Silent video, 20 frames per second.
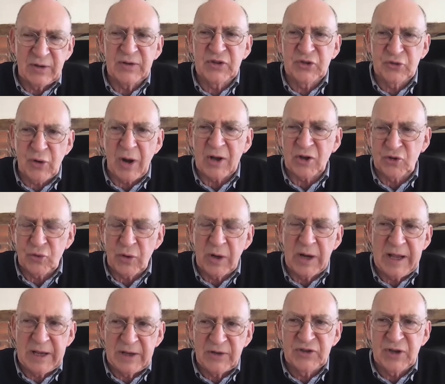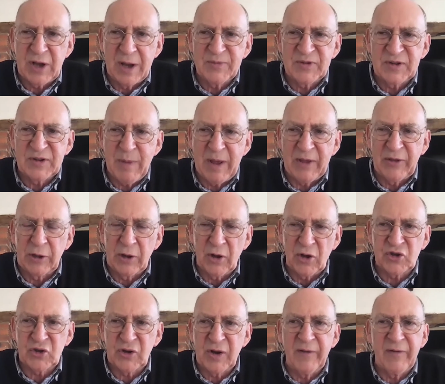structurally in terms of
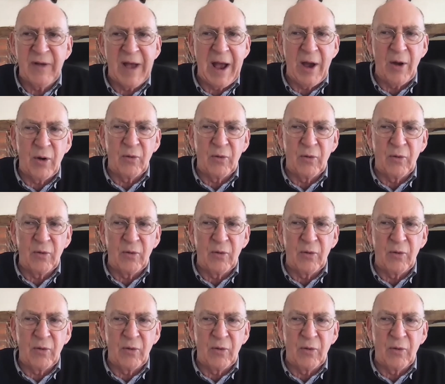methodologically of how